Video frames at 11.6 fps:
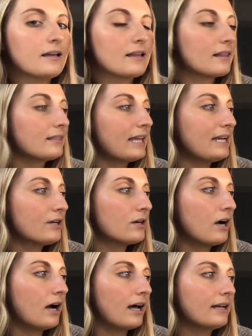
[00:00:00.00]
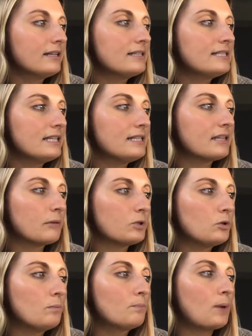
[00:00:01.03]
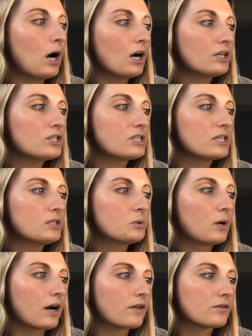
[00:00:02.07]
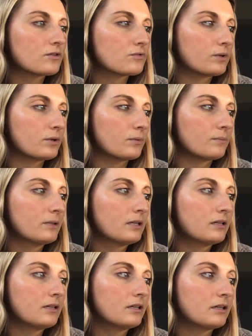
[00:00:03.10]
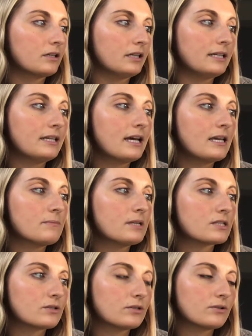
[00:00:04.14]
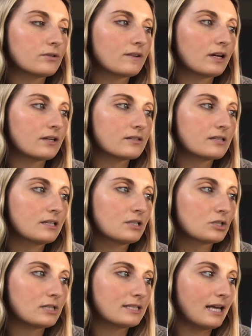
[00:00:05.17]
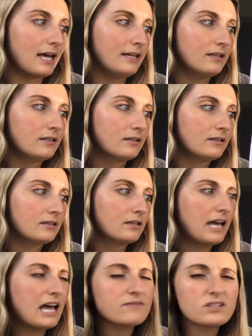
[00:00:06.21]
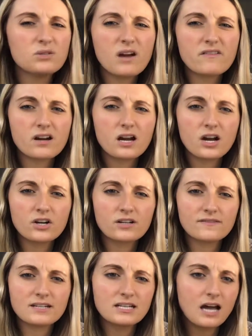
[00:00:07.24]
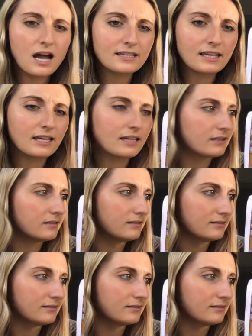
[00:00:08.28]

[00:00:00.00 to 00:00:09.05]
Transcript: Later on, DW barged into Arthur's room. Good night, Mr. Universe, she said. Haven't you ever heard of knocking?